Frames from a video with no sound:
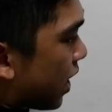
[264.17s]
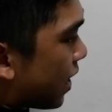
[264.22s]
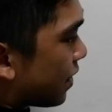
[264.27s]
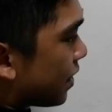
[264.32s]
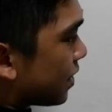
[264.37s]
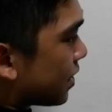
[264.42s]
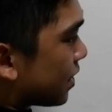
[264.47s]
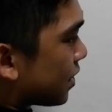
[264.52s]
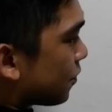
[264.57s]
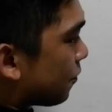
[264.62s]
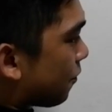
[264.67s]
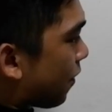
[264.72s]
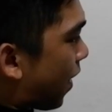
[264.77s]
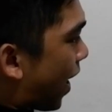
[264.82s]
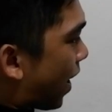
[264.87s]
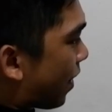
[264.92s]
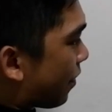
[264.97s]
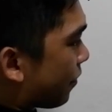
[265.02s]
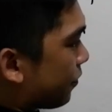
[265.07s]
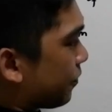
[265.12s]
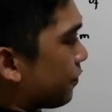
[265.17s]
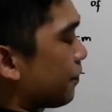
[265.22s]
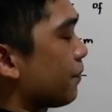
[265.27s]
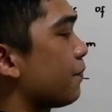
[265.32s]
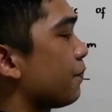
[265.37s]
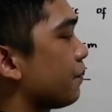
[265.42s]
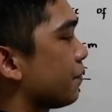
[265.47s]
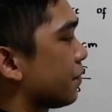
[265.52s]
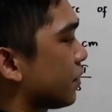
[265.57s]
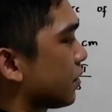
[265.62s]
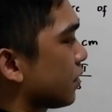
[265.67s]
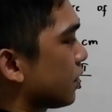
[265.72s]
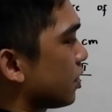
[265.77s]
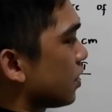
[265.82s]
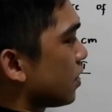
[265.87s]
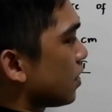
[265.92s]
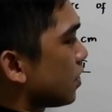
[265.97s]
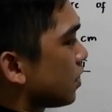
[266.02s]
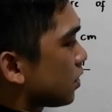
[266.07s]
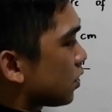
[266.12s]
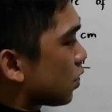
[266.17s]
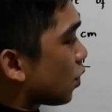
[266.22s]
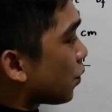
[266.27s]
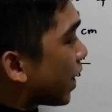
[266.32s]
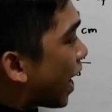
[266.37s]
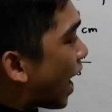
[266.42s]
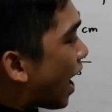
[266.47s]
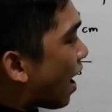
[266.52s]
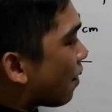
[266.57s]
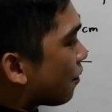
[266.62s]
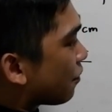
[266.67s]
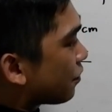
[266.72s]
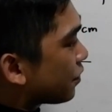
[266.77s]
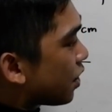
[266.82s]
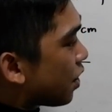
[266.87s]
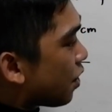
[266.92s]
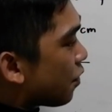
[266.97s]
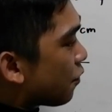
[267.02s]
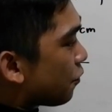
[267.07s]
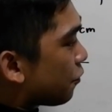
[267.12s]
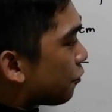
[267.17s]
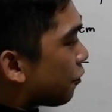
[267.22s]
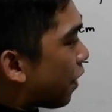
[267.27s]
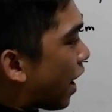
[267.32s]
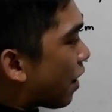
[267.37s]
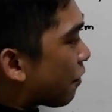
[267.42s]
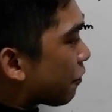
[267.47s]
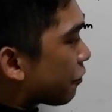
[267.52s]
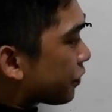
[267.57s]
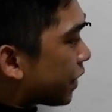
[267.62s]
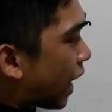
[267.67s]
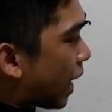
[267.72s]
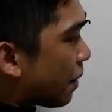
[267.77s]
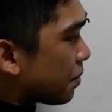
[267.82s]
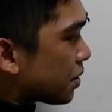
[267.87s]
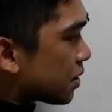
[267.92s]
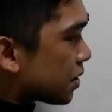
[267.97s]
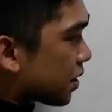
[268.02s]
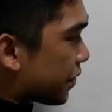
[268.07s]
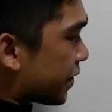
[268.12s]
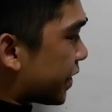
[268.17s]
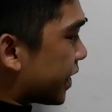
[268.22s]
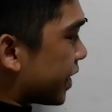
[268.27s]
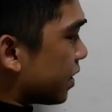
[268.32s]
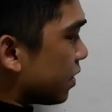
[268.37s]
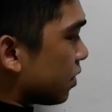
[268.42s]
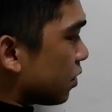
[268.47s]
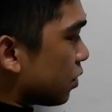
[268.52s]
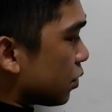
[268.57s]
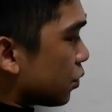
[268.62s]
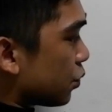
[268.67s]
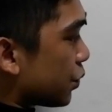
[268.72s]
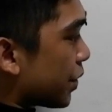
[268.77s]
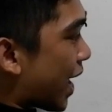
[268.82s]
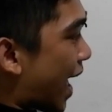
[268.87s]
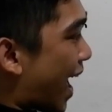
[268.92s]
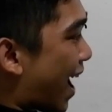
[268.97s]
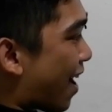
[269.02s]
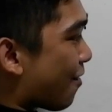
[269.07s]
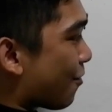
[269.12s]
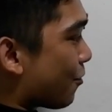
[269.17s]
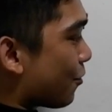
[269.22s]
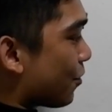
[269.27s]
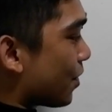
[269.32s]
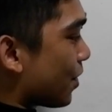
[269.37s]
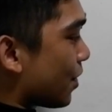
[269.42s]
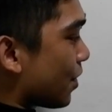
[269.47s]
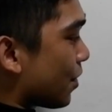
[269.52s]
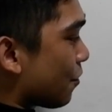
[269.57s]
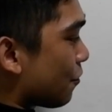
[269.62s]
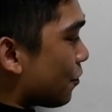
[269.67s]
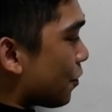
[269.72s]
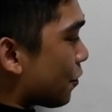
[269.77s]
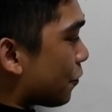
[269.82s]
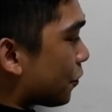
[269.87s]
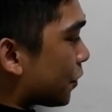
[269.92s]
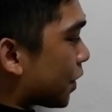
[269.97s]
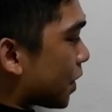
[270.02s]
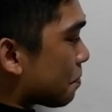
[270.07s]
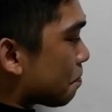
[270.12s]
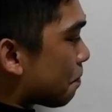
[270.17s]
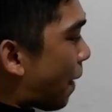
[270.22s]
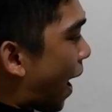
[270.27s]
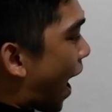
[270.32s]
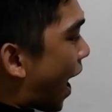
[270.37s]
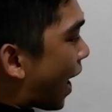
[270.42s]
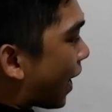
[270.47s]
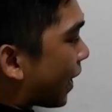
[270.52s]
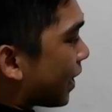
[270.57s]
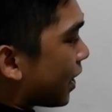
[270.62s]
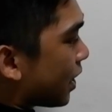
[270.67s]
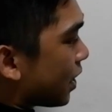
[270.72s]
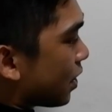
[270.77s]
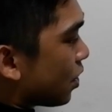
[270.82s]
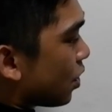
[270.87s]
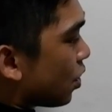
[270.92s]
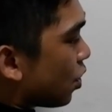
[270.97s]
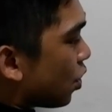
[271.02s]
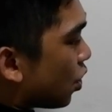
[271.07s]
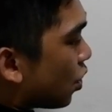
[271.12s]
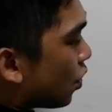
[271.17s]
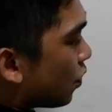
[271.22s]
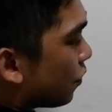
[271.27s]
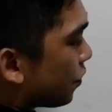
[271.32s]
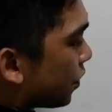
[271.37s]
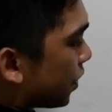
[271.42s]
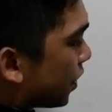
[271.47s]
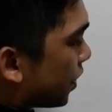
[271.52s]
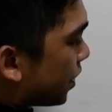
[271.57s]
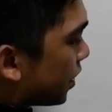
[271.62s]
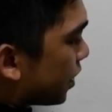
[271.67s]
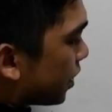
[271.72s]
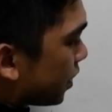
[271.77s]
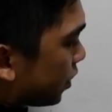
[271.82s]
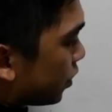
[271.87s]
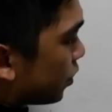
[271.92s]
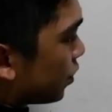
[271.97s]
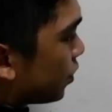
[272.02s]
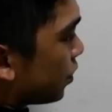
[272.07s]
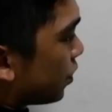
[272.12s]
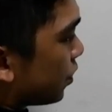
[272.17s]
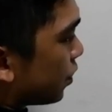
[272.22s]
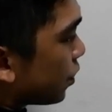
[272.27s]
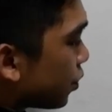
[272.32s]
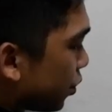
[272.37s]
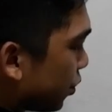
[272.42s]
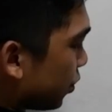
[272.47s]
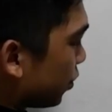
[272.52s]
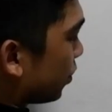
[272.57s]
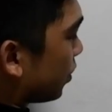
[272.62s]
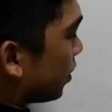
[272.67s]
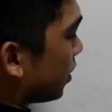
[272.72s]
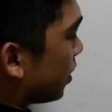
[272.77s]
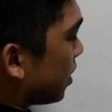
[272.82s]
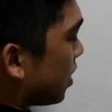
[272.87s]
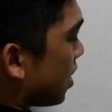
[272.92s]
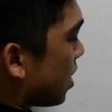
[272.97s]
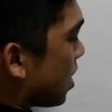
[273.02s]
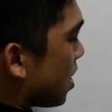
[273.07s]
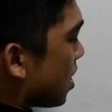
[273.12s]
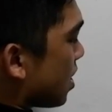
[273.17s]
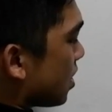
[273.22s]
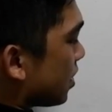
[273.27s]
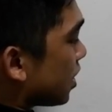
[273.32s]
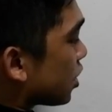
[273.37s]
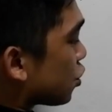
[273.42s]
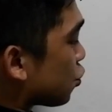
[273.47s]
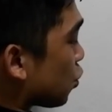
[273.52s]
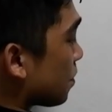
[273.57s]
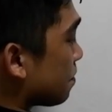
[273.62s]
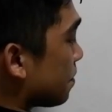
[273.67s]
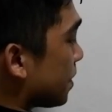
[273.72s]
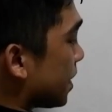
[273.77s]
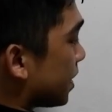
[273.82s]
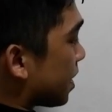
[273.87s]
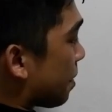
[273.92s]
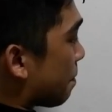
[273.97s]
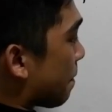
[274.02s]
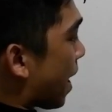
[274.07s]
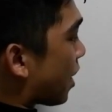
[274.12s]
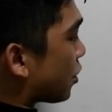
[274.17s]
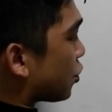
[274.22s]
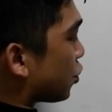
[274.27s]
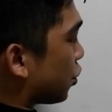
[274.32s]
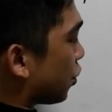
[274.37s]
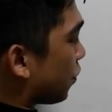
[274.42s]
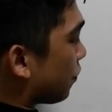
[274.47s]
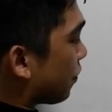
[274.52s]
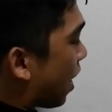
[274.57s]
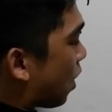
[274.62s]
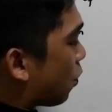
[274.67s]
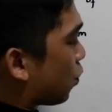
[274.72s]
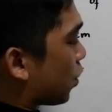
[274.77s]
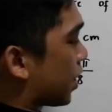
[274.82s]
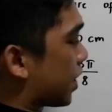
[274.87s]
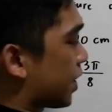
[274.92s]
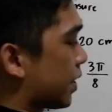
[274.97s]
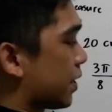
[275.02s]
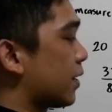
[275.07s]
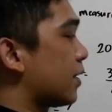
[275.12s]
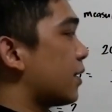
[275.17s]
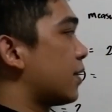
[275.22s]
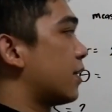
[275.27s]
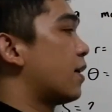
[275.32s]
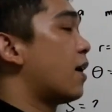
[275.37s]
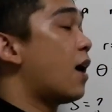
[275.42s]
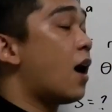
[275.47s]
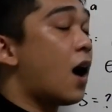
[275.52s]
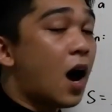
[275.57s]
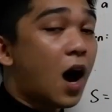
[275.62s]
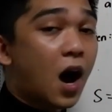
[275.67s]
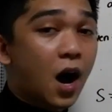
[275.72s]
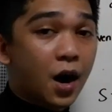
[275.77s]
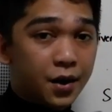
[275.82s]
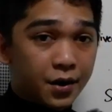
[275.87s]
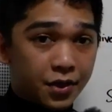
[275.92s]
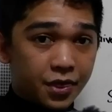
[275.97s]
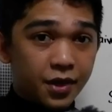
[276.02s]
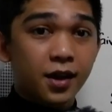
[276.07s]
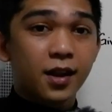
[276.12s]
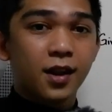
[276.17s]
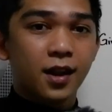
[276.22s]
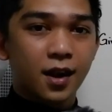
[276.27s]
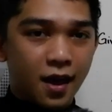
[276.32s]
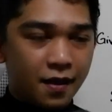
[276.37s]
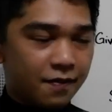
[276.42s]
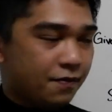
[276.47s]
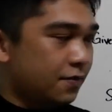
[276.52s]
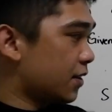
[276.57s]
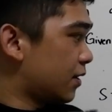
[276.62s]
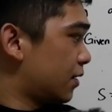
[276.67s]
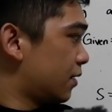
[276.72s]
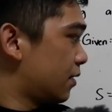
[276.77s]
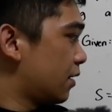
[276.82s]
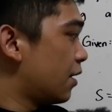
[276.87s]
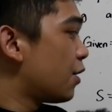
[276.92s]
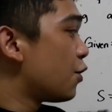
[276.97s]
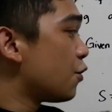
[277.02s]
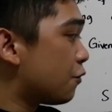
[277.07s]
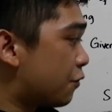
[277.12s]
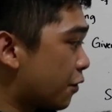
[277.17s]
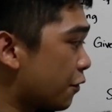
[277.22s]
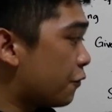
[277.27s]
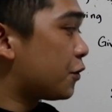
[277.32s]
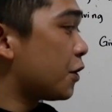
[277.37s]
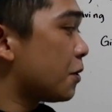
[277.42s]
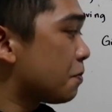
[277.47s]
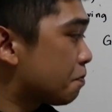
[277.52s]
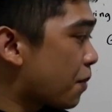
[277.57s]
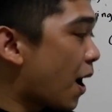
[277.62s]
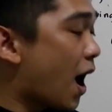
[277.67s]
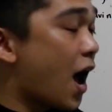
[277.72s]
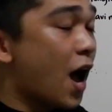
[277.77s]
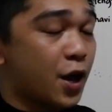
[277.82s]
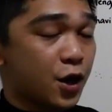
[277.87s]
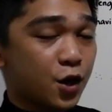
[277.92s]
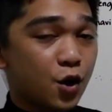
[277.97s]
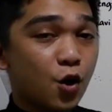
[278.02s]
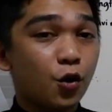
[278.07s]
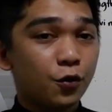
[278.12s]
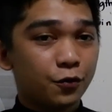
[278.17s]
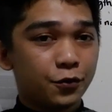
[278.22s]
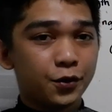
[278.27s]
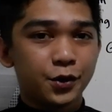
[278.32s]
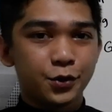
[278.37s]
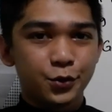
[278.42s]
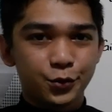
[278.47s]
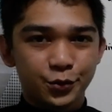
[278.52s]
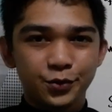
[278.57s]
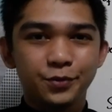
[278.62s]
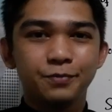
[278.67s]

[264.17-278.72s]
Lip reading: And this is 5. So we have 5 times 3. We have 15 pi over 2. This will be the measure of our arc length. 15 pi over 2.